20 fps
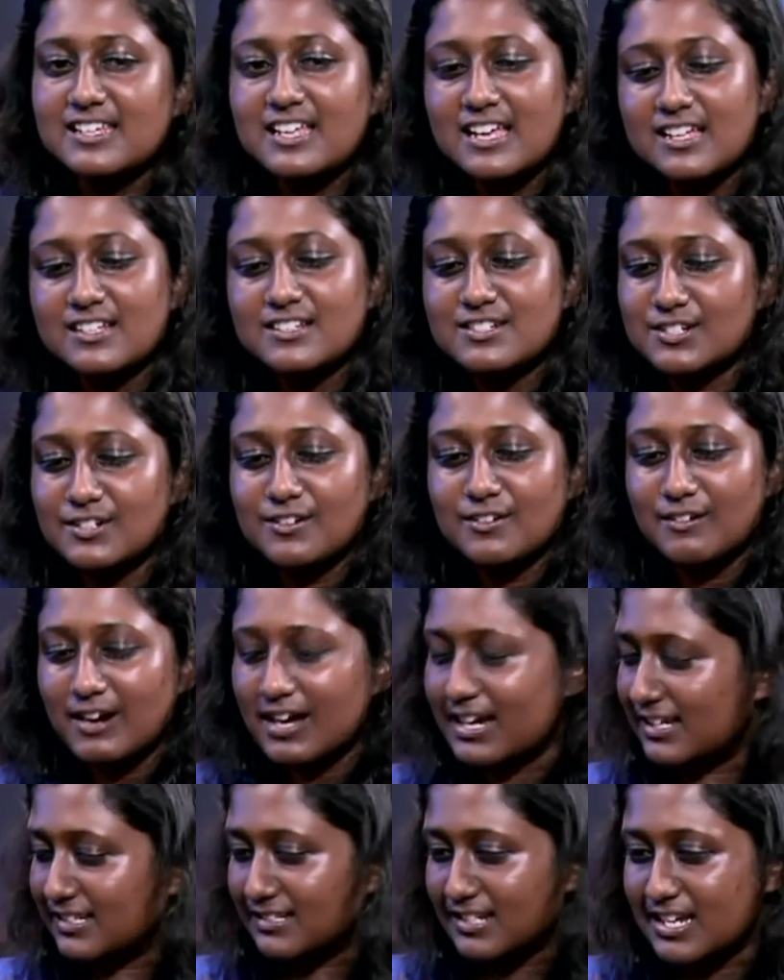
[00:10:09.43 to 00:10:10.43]
And so
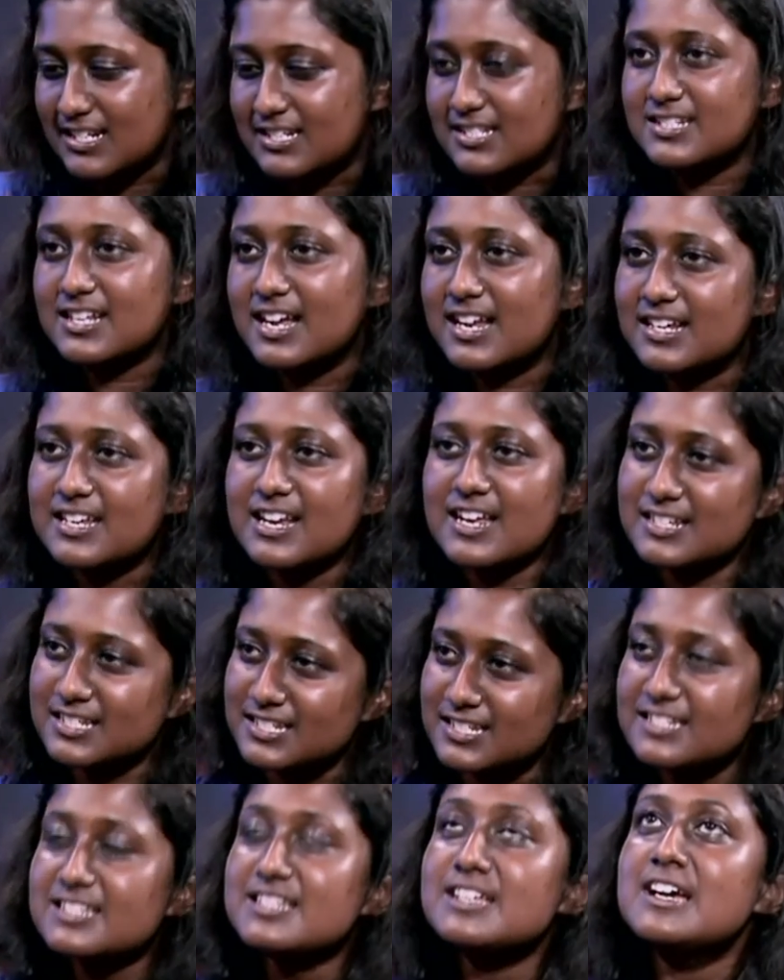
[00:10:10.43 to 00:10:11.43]
I decided I
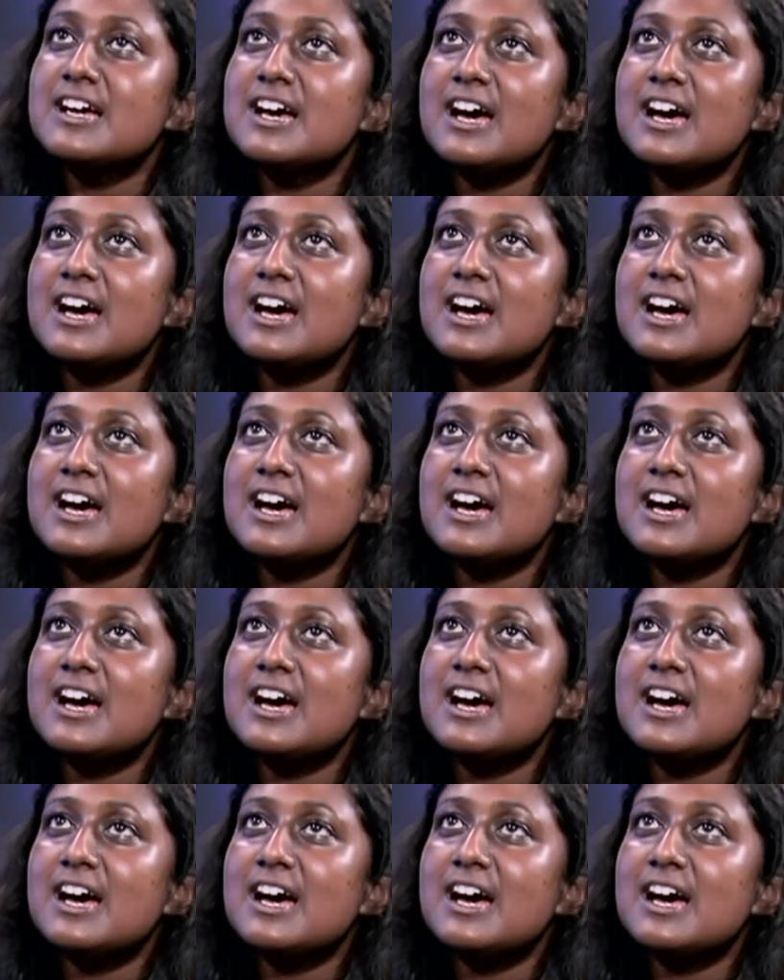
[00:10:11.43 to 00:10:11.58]
did.